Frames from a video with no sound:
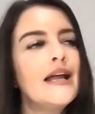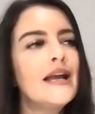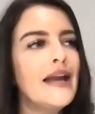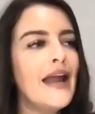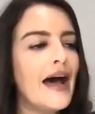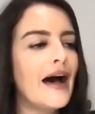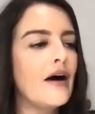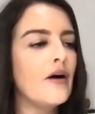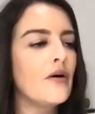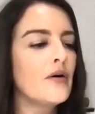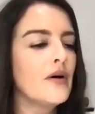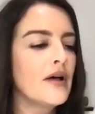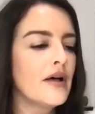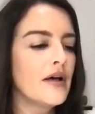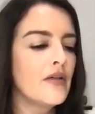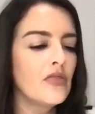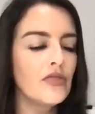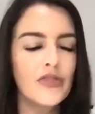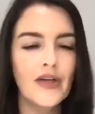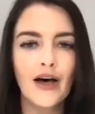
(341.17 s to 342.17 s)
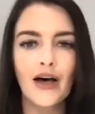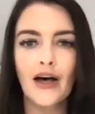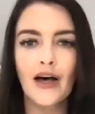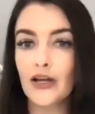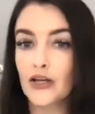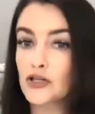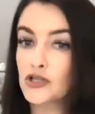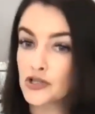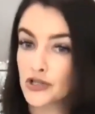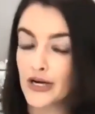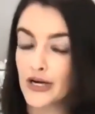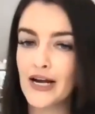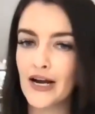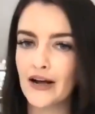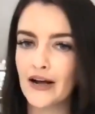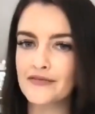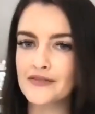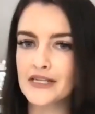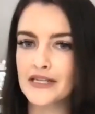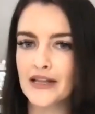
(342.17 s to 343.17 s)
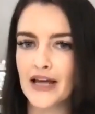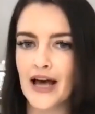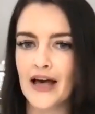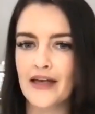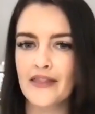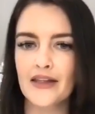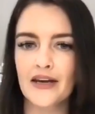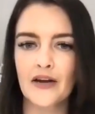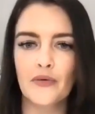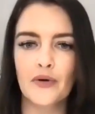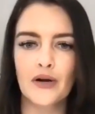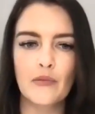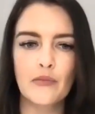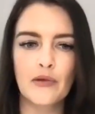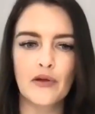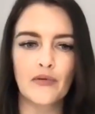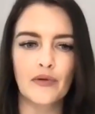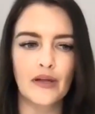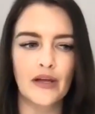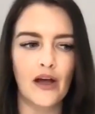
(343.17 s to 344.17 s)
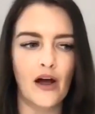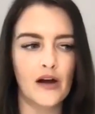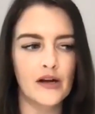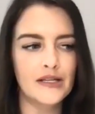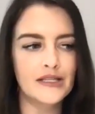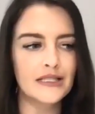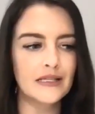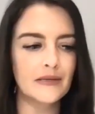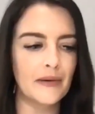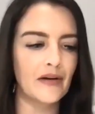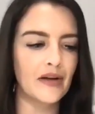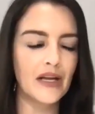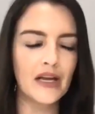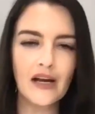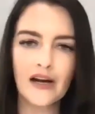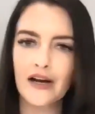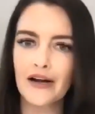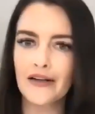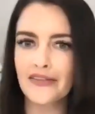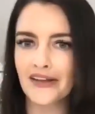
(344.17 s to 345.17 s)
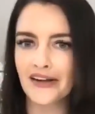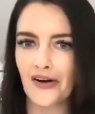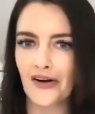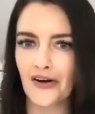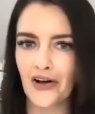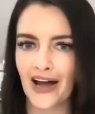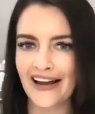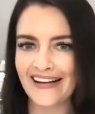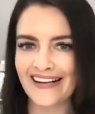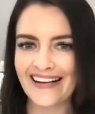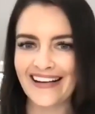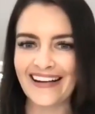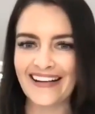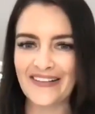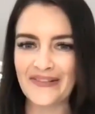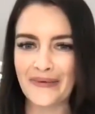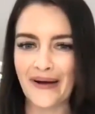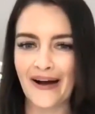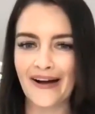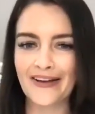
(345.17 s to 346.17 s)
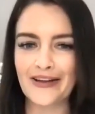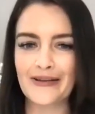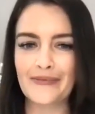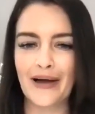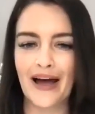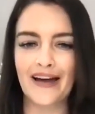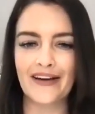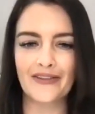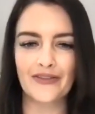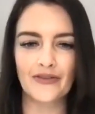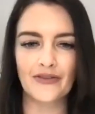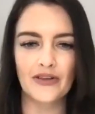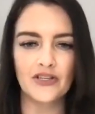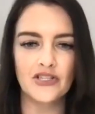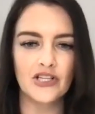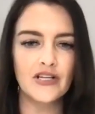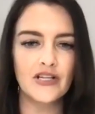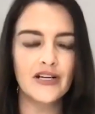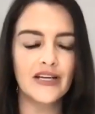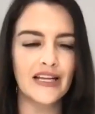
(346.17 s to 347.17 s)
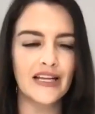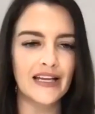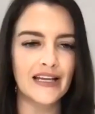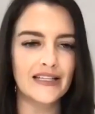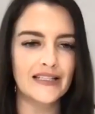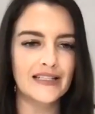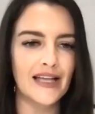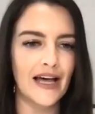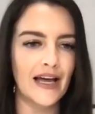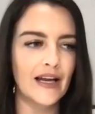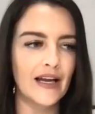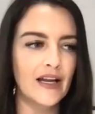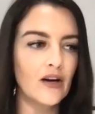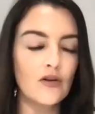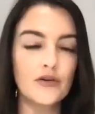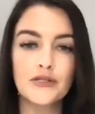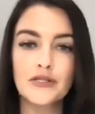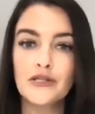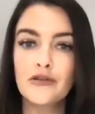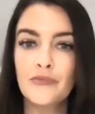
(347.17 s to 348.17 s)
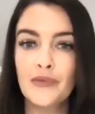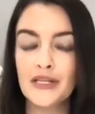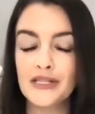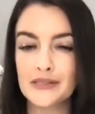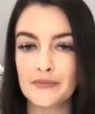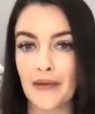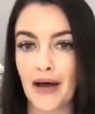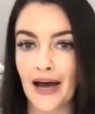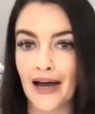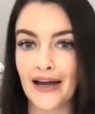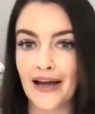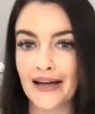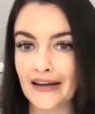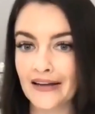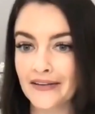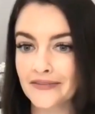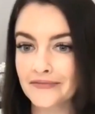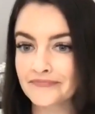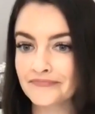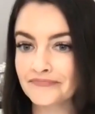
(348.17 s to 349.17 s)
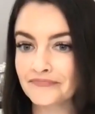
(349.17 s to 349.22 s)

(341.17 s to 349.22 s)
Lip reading: Now, the trade-off to that I want to be really honest about here, and then I'll kind of walk you back through the journey, is that it also means my